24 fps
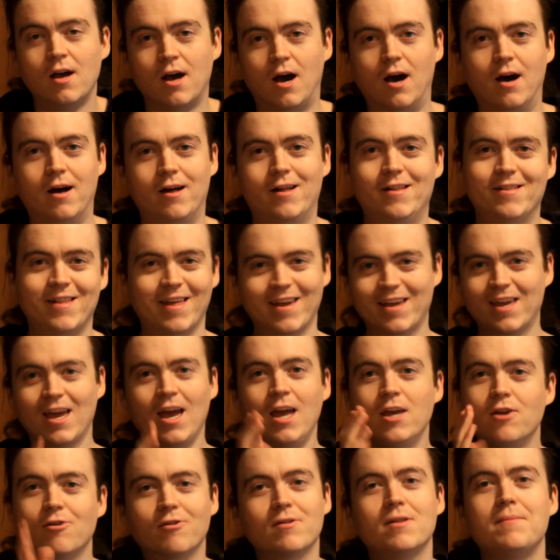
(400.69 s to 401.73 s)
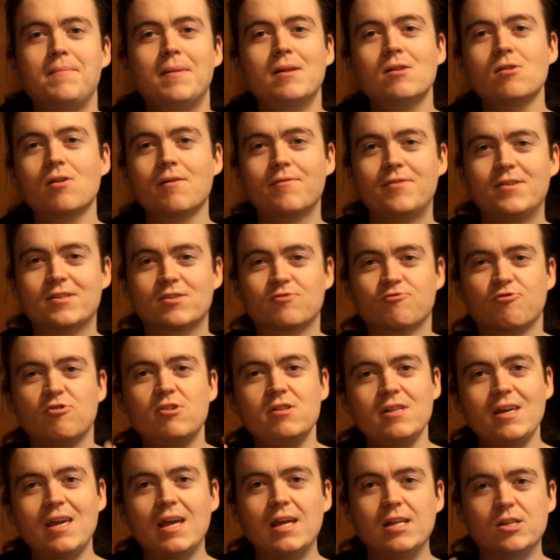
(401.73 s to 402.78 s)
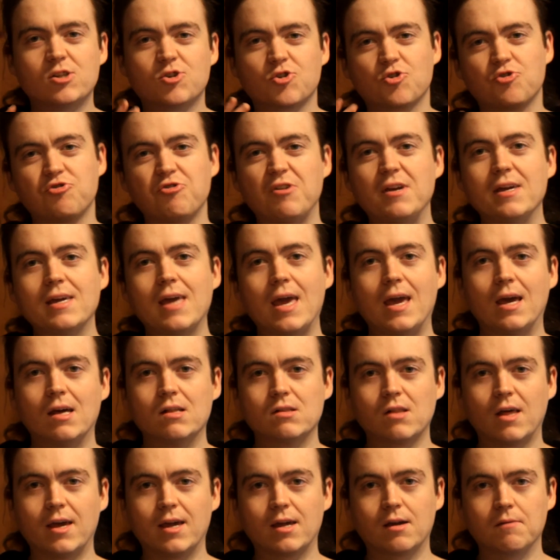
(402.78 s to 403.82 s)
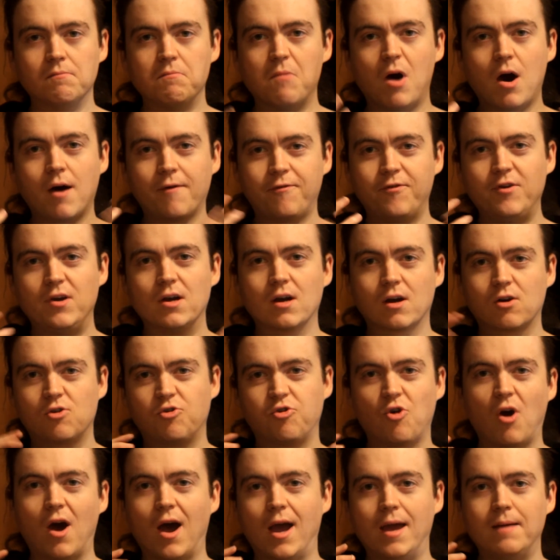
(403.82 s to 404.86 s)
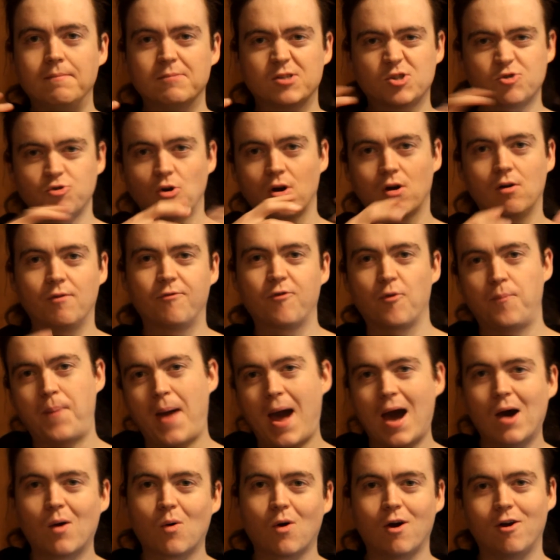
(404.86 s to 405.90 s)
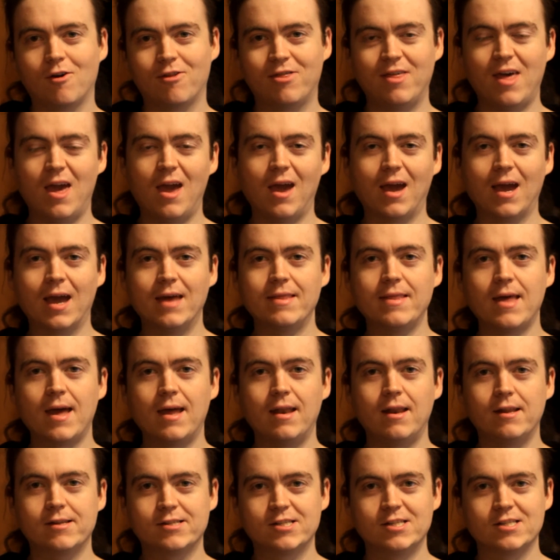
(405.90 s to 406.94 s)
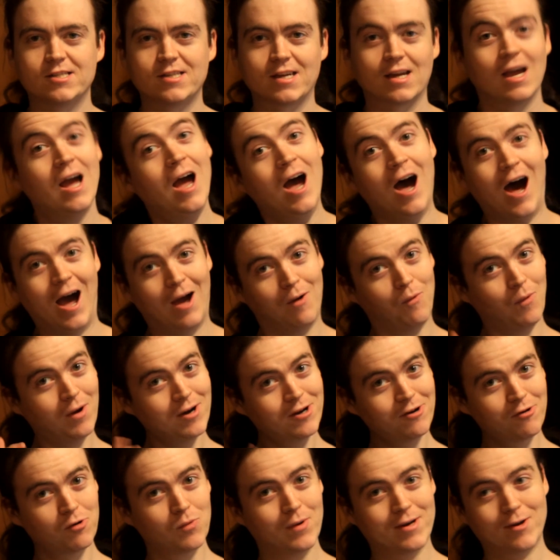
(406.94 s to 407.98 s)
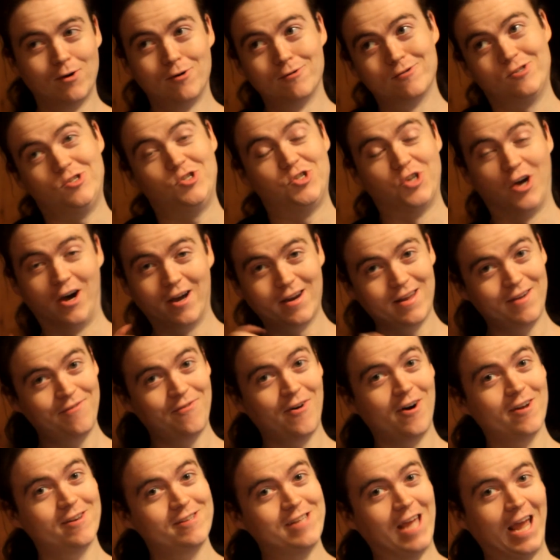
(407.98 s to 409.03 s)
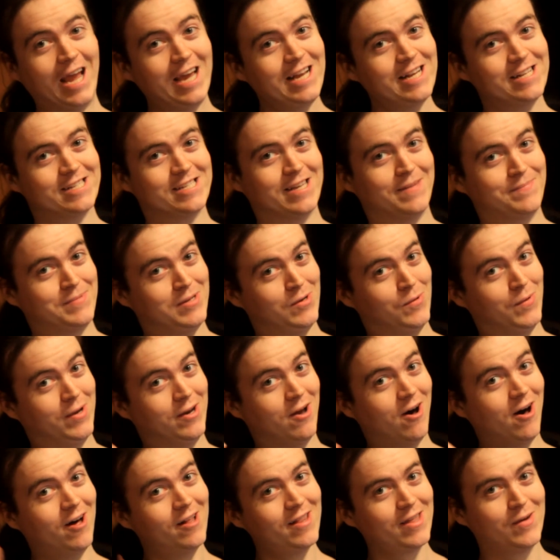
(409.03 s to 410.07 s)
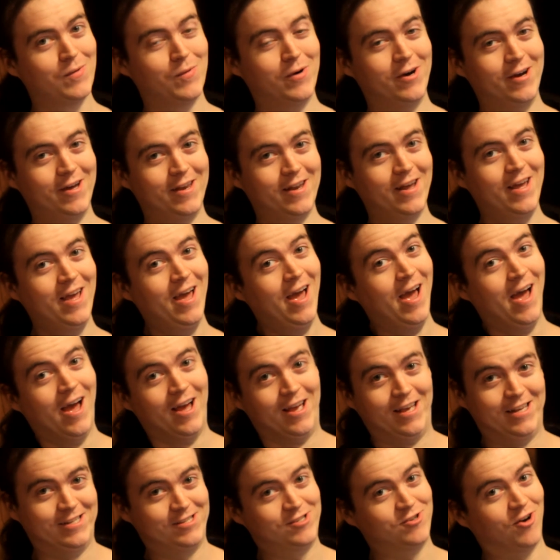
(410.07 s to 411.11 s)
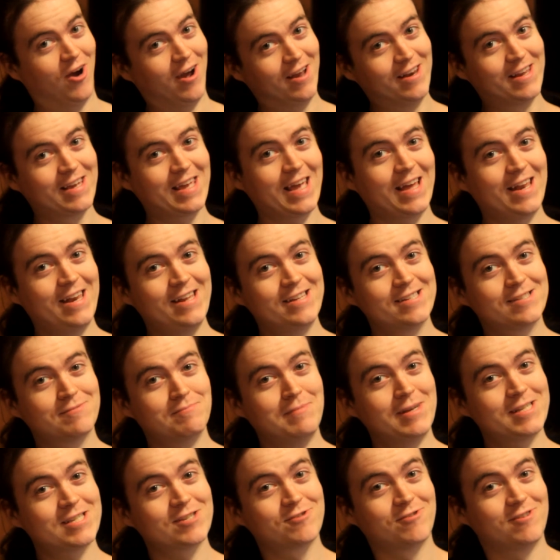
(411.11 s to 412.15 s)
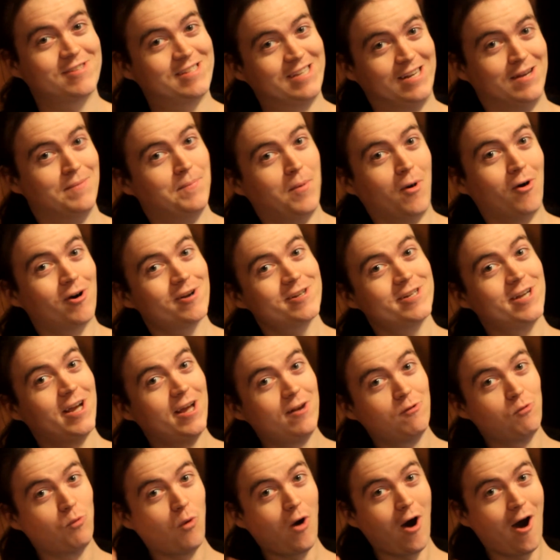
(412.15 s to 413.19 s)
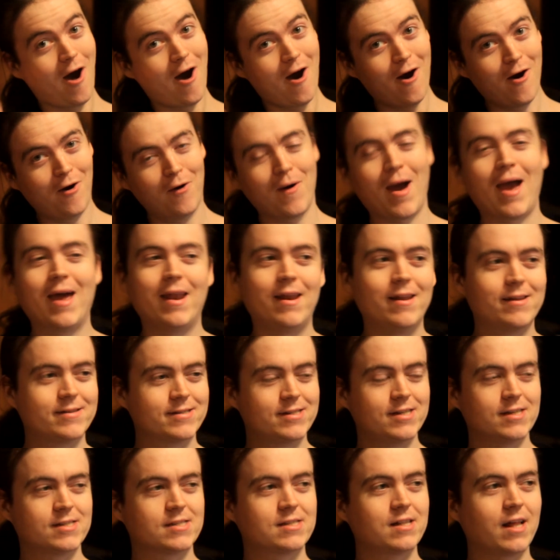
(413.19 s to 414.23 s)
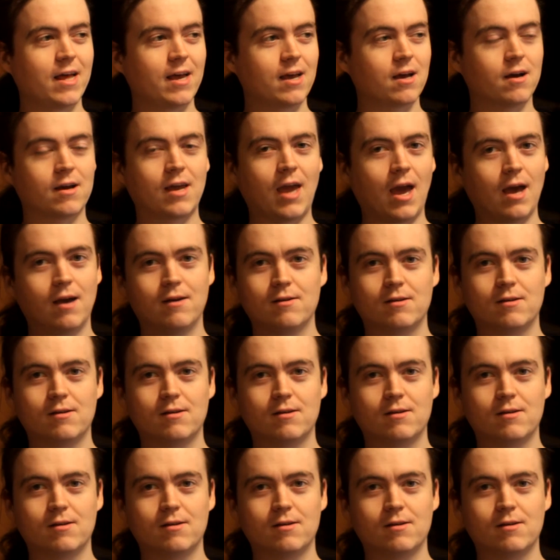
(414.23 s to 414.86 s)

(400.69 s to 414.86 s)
uh, like, you're in the middle of this really intriguing, like, mafia crime struggle for power thing, and then it's just like, I wonder what old Johnny Fontane is up to in Hollywood. He's trying to get his mistress an abortion, whoa! And it's just like, okay,